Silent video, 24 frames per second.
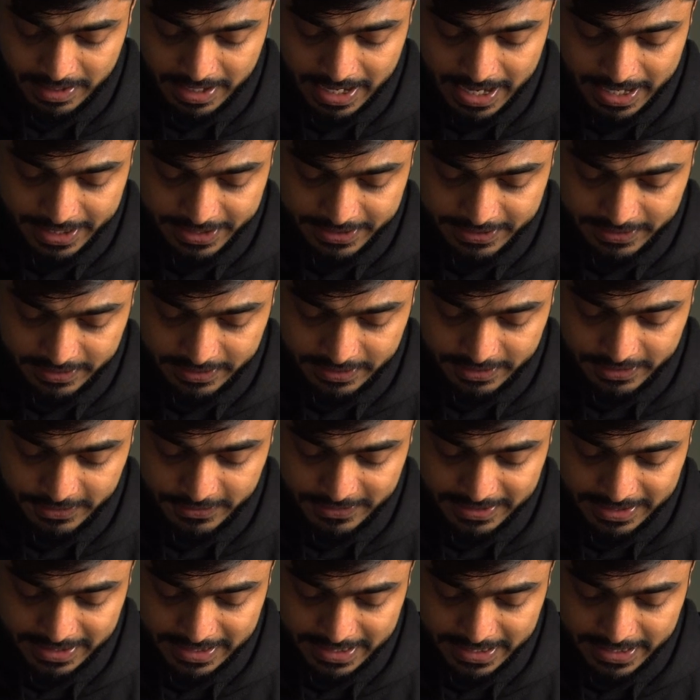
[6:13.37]
And here you
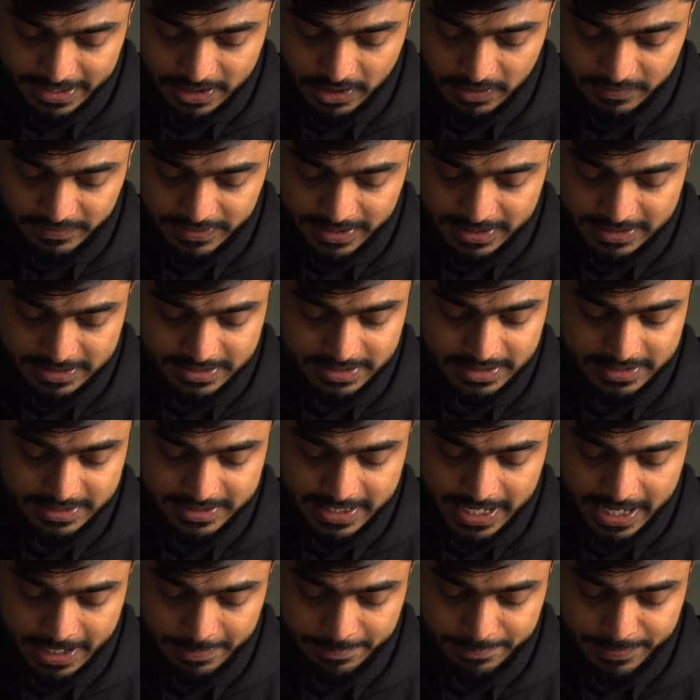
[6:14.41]
can click on this
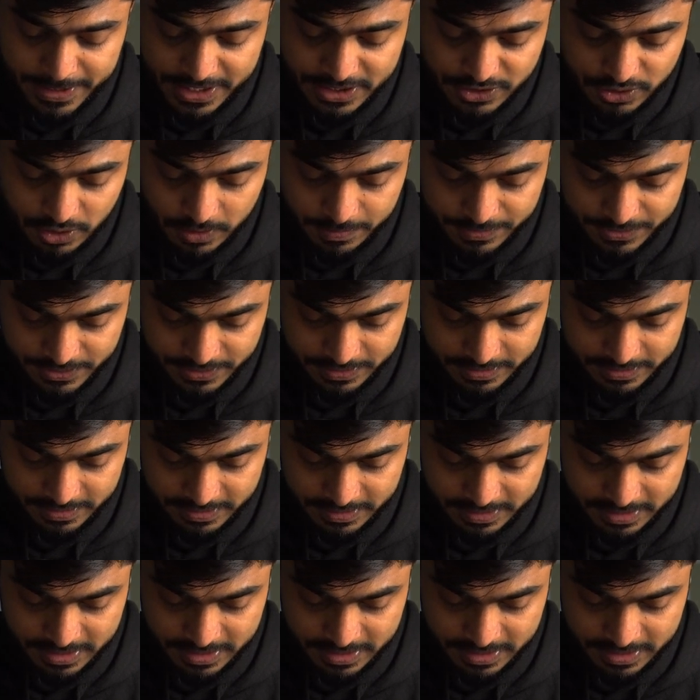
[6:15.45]
stack brush option.